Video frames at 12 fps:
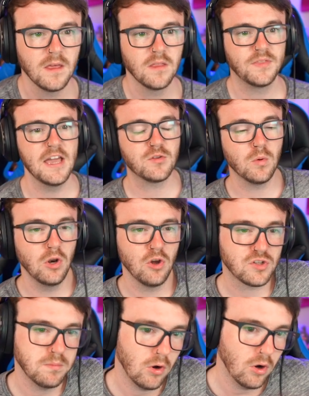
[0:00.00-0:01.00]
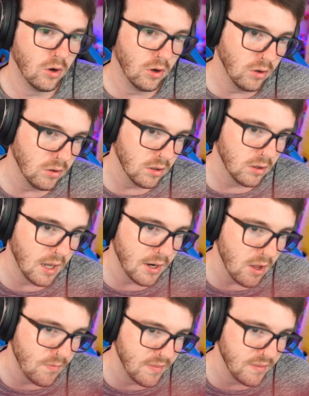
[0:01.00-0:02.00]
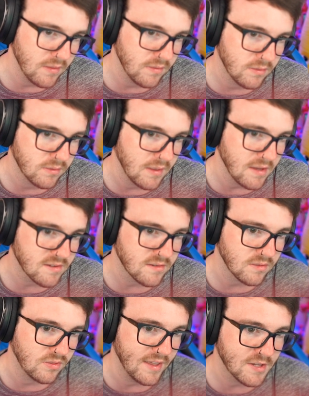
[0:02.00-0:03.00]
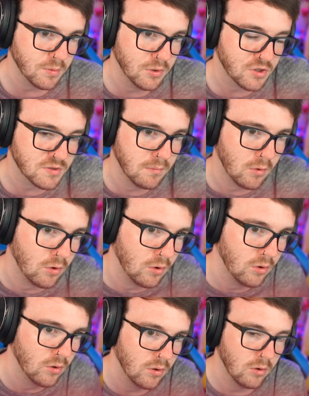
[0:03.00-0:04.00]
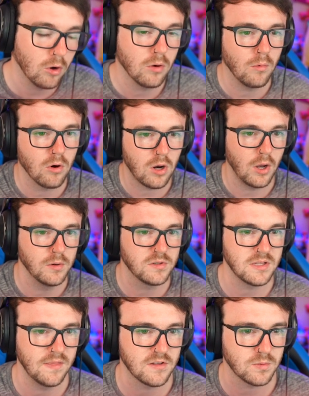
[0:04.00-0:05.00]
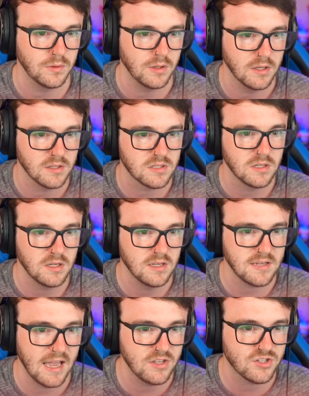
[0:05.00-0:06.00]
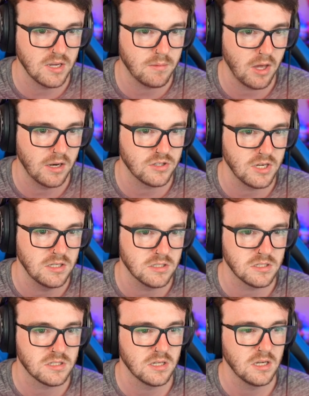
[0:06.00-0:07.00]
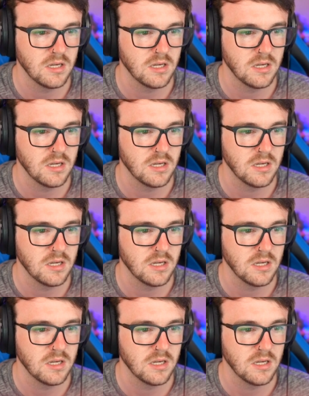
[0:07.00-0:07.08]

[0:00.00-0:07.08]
This one looks more... I don't know. This one looks more close than this one does. His head shape kind of changes.